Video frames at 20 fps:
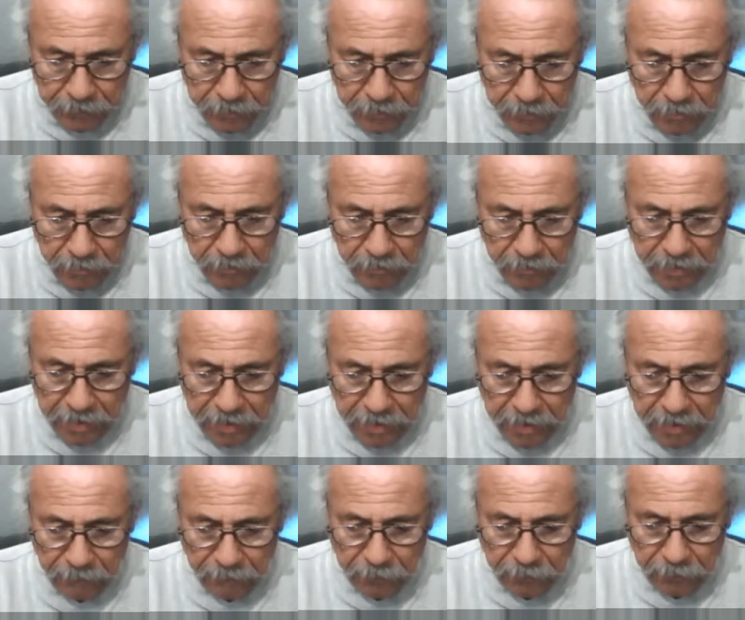okay,
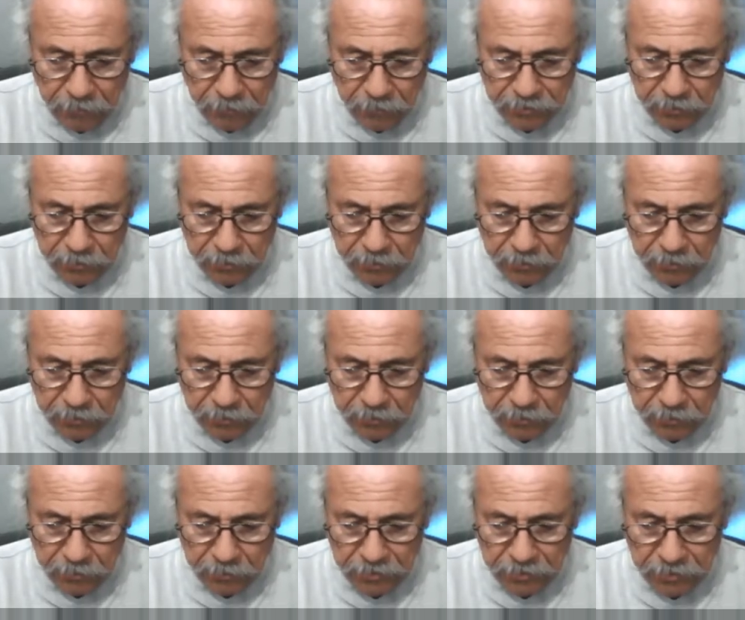a uh, Full Street
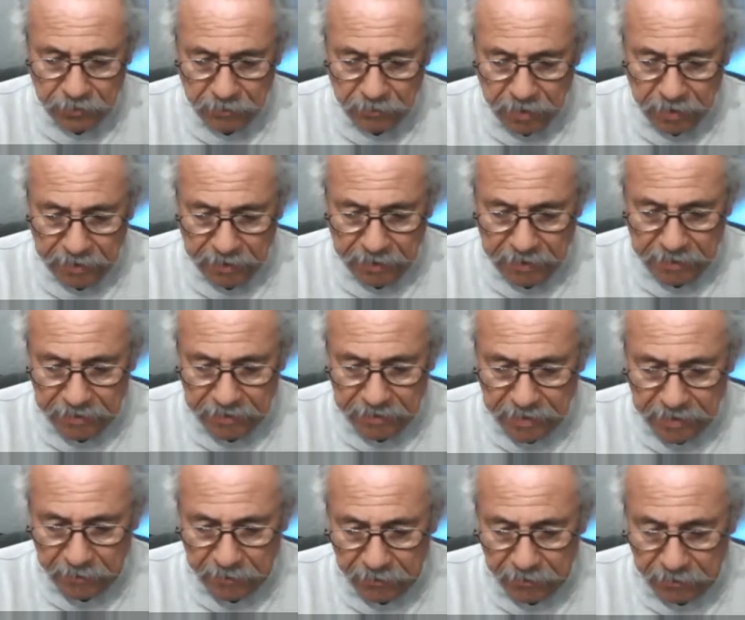closure Monday,
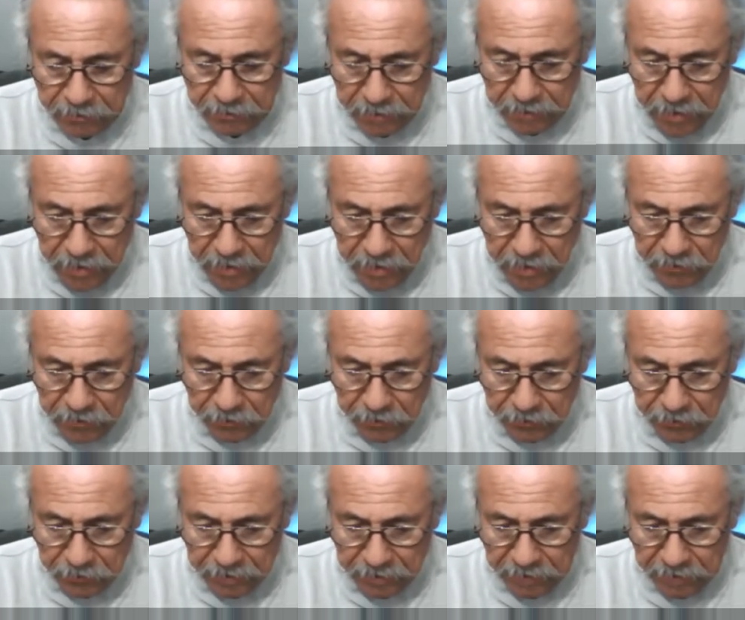December
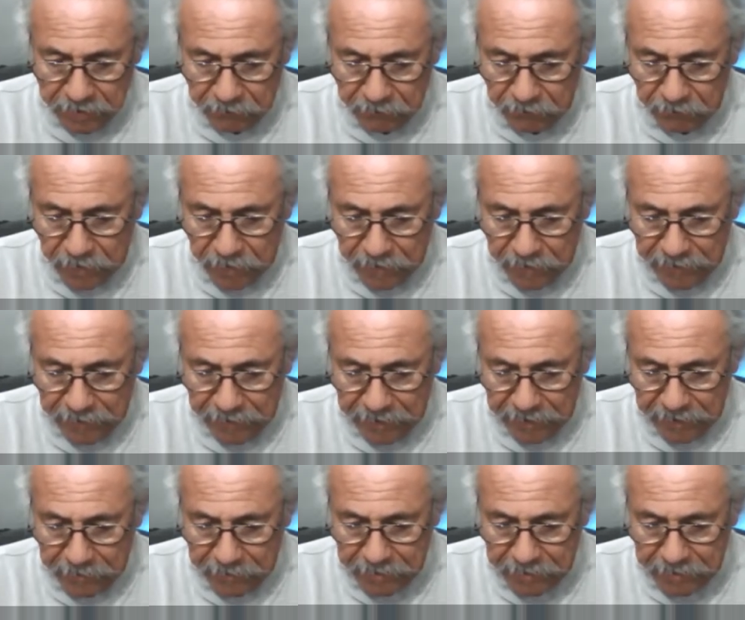13th from 5 a.m. to